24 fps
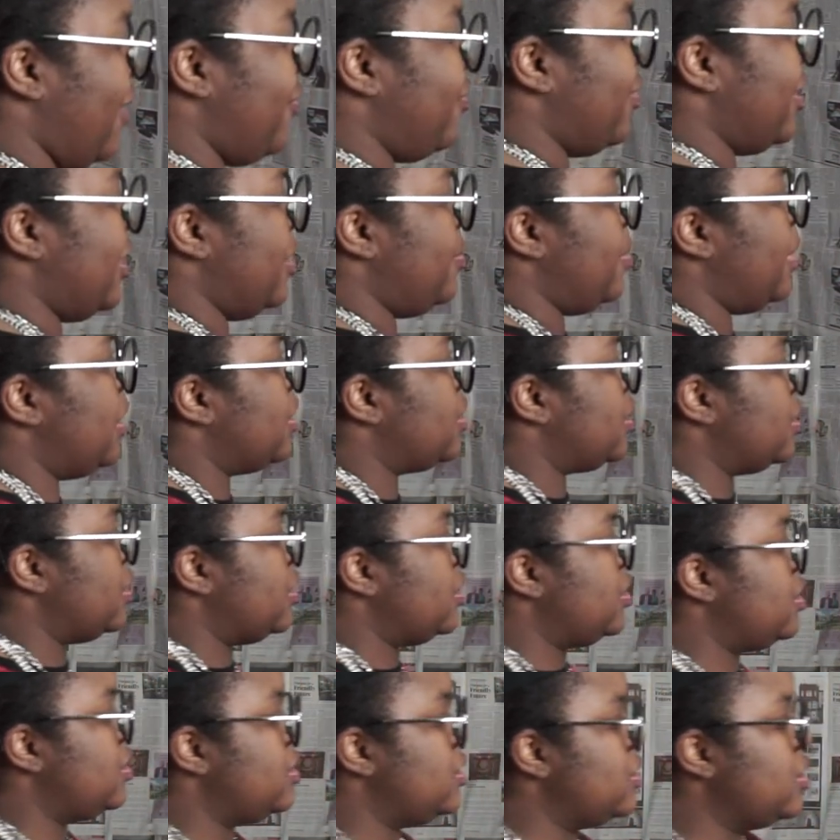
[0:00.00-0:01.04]
I feel about
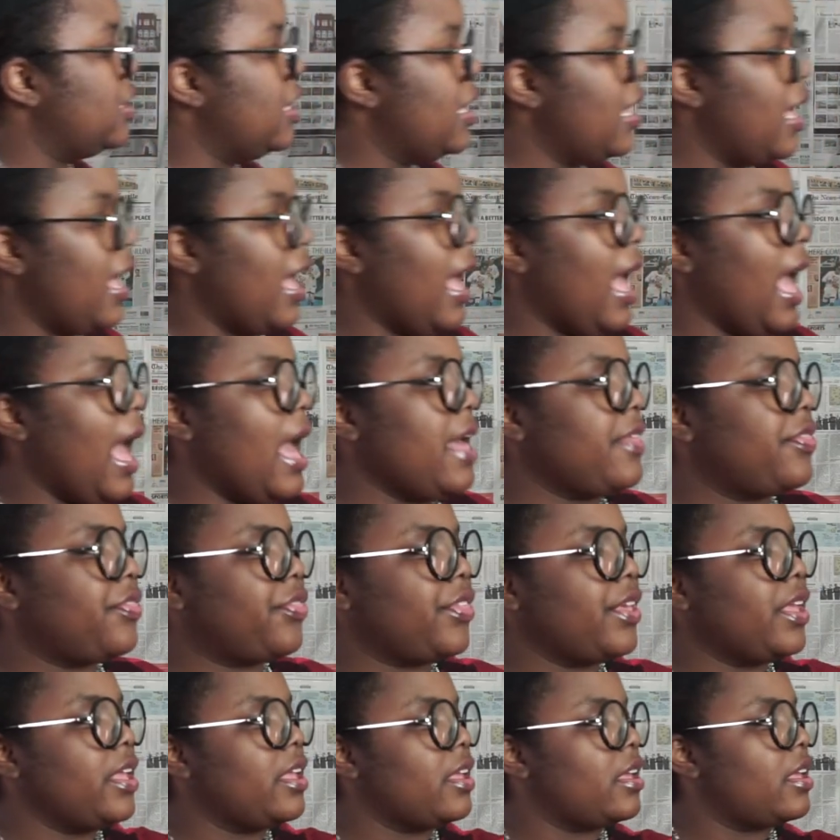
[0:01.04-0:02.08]
this. I
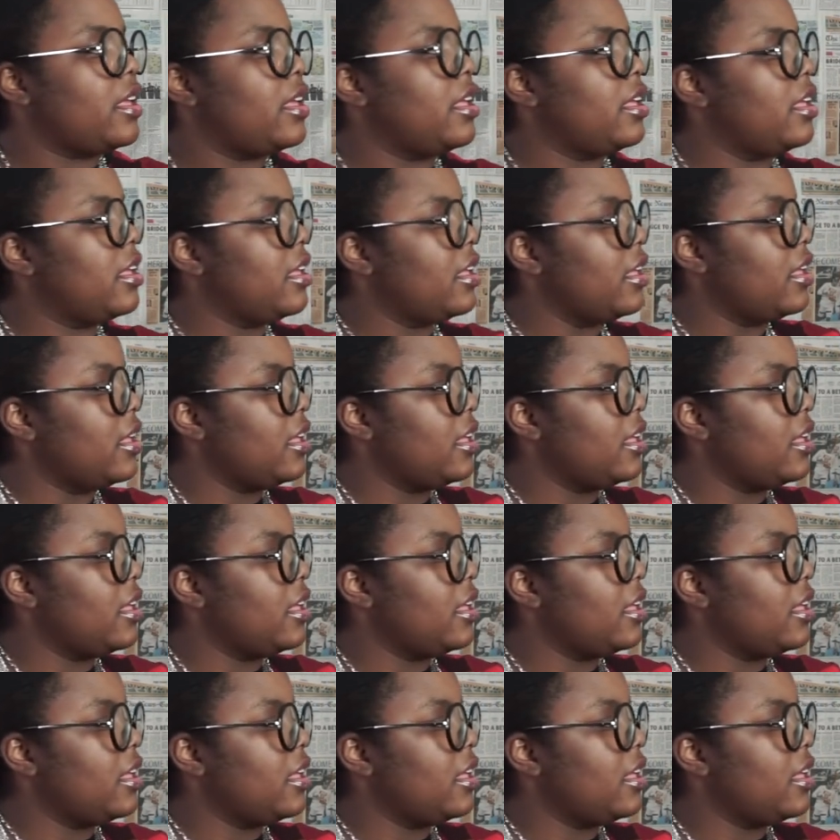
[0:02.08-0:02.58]
think